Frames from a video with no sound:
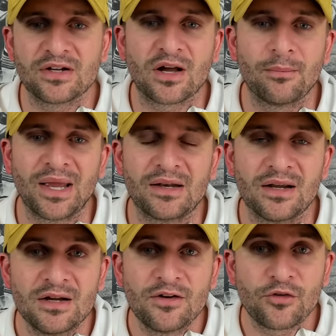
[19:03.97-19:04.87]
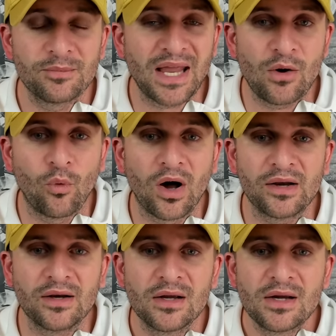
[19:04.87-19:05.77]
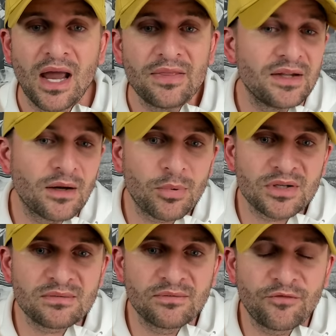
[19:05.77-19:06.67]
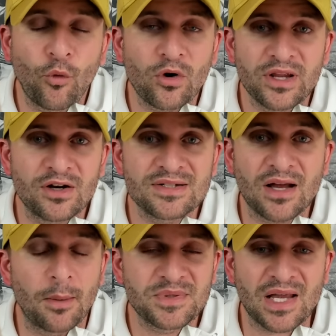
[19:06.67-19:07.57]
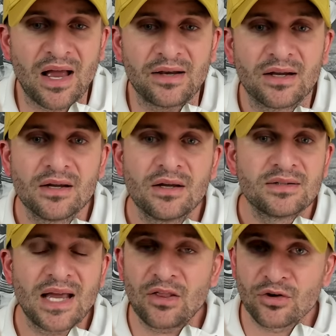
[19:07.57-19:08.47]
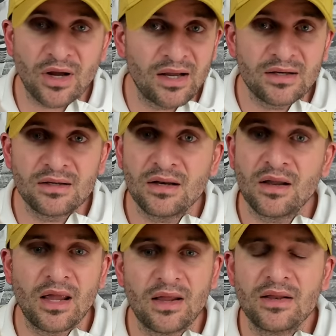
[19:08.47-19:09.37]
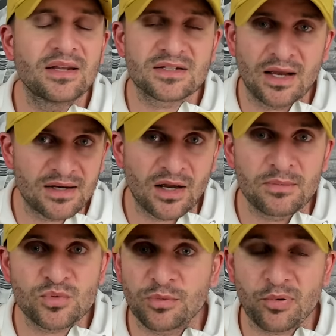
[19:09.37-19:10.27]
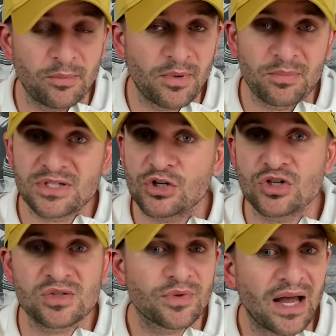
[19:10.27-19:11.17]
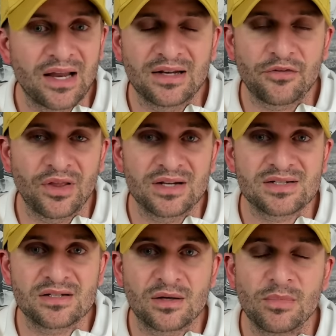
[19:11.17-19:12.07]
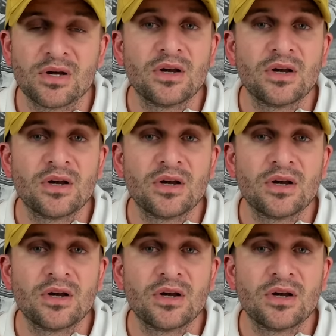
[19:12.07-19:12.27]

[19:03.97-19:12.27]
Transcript: come in from day 1. And then number 4 here is upside. Tyler Guyton, and this kind of comes with premium positions with high-end athleticism.